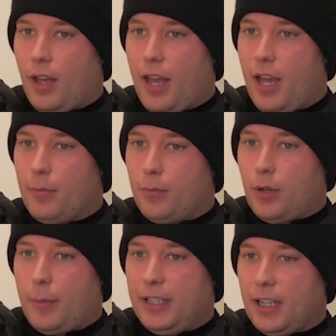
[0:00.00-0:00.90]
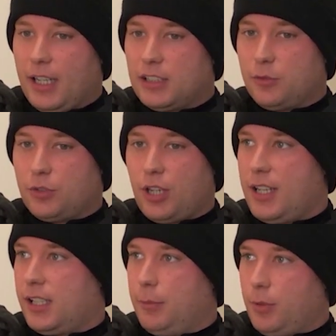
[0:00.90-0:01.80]
I mean, the lads have
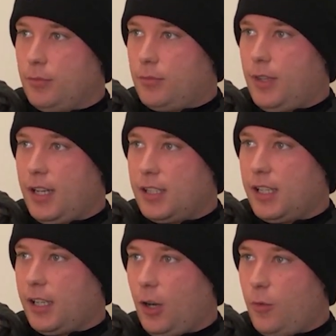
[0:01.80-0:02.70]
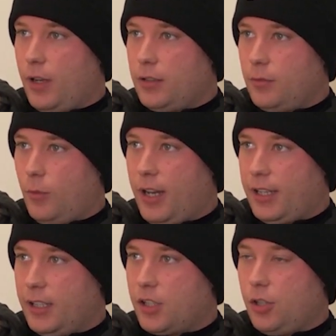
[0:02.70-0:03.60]
tried to keep them legs ticking over,
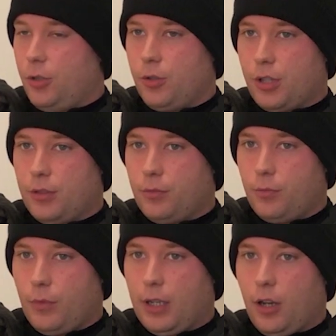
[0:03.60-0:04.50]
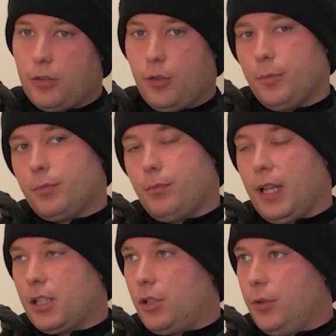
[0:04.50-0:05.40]
working in twos, and a lot of them
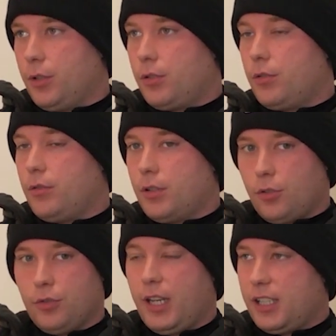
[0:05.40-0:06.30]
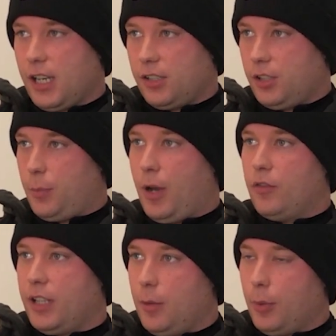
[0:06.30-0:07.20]
lads doing Sunday sessions up over there.